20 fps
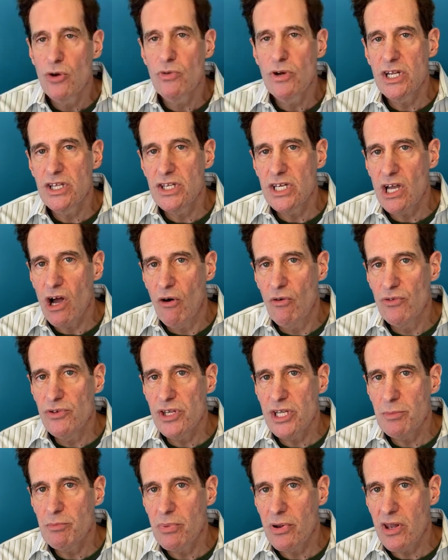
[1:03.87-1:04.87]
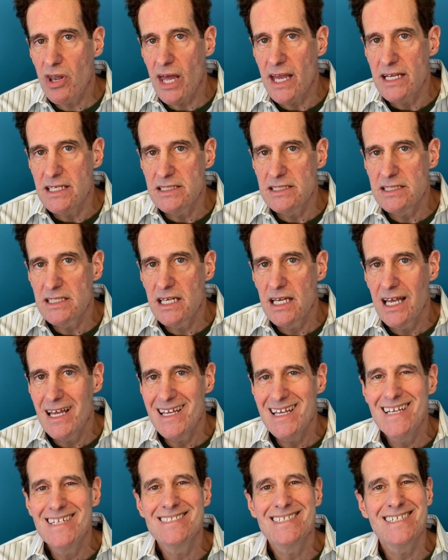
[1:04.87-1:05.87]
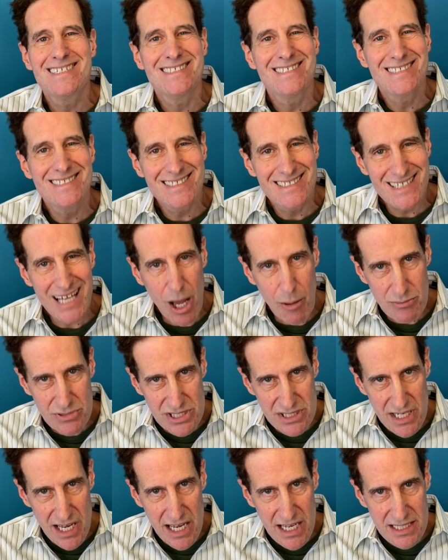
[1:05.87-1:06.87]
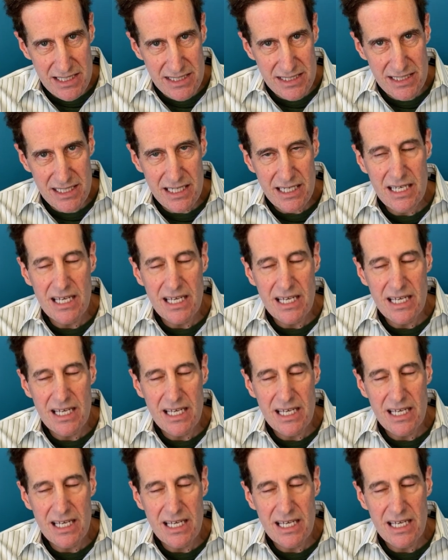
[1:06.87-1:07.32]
Really, the only place is in some states,